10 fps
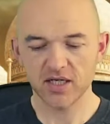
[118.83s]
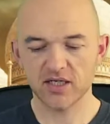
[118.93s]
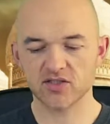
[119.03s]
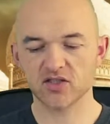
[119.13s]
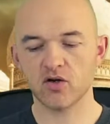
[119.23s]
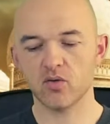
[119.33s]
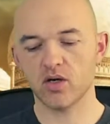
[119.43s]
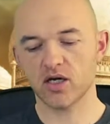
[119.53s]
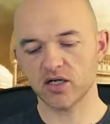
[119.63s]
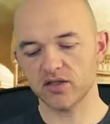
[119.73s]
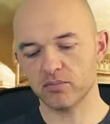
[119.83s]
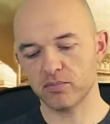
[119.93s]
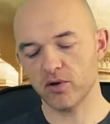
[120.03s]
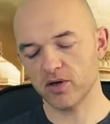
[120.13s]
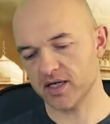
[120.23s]
And so I got the
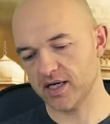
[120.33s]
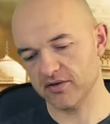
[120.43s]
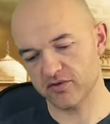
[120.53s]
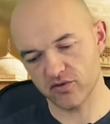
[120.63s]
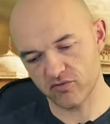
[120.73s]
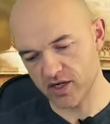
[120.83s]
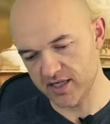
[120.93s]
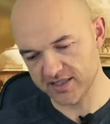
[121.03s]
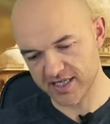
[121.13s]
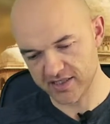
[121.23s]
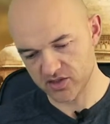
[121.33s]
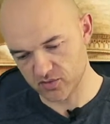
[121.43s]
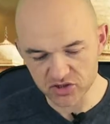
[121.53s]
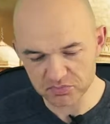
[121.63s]
book and I thought, right, let's get into it.